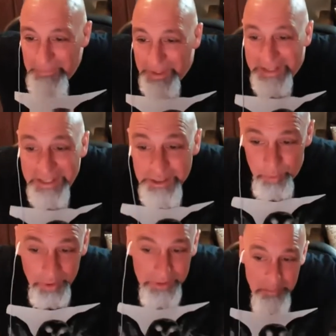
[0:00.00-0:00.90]
He is
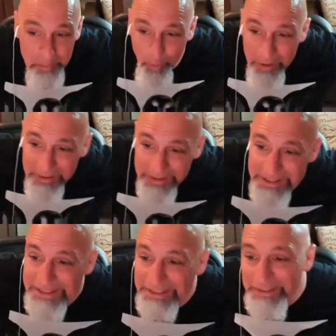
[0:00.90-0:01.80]
Brooklyn born.
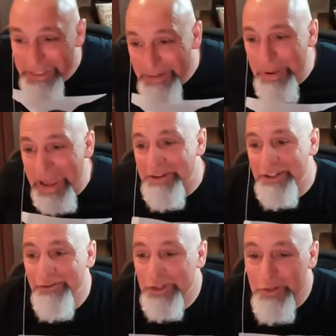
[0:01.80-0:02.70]
He's the lead
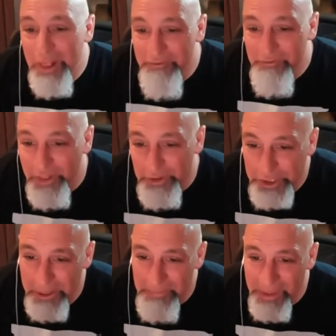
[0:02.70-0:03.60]
pastor of New Life
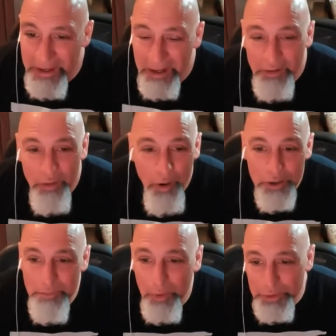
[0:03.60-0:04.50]
Fellowship, a
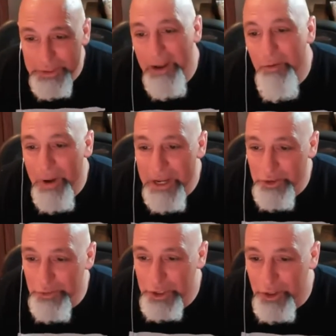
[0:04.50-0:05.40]
large
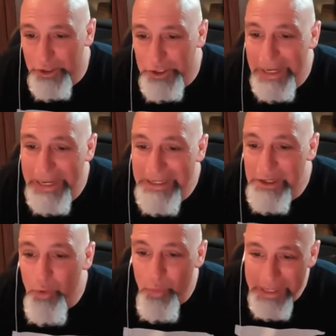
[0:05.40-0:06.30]
multiracial church in
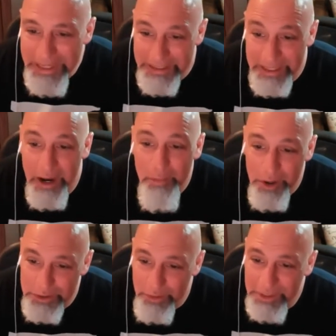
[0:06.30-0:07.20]
Queens,
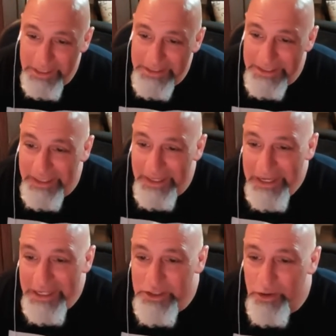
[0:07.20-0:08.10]
Elmhurst, Queens.
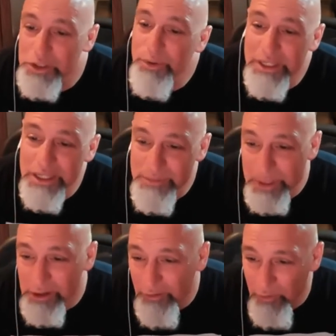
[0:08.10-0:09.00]
He's also a key
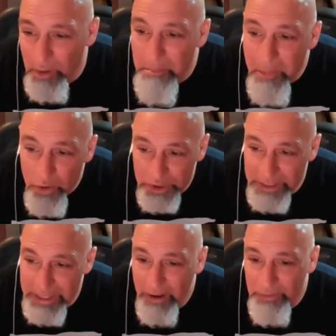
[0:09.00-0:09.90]
speaker for
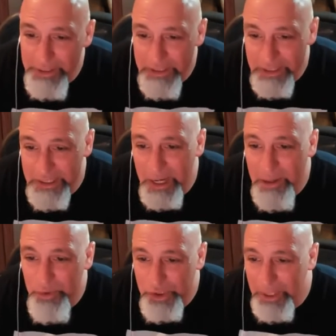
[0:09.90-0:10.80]
Emotionally Healthy
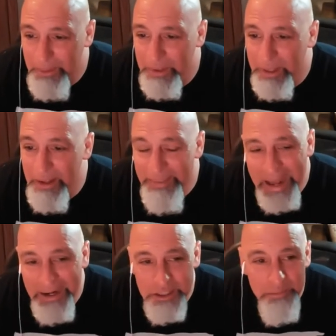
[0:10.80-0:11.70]
Discipleship.
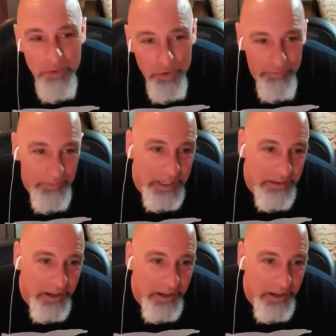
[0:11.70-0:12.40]
That is a movement